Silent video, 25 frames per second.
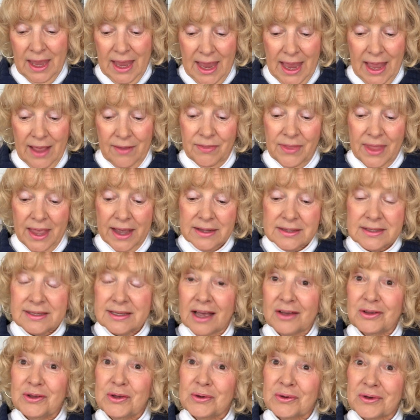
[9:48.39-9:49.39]
and that's
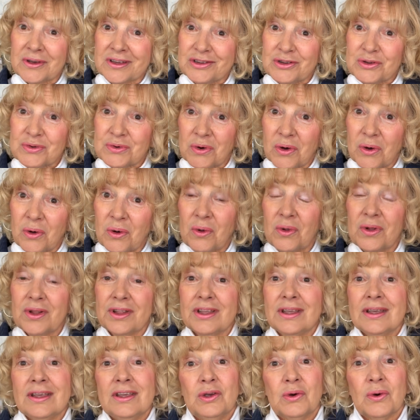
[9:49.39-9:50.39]
how you control
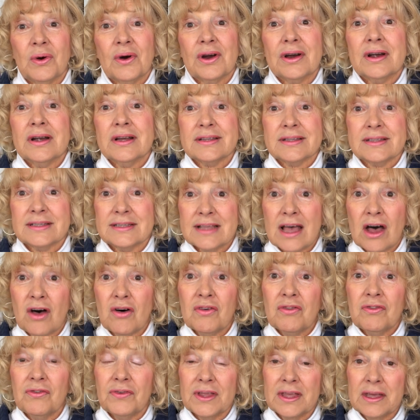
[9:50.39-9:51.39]
your
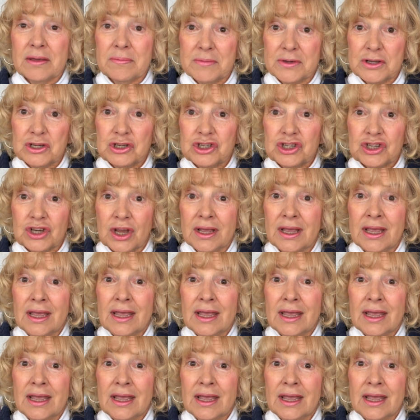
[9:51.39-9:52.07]
self-image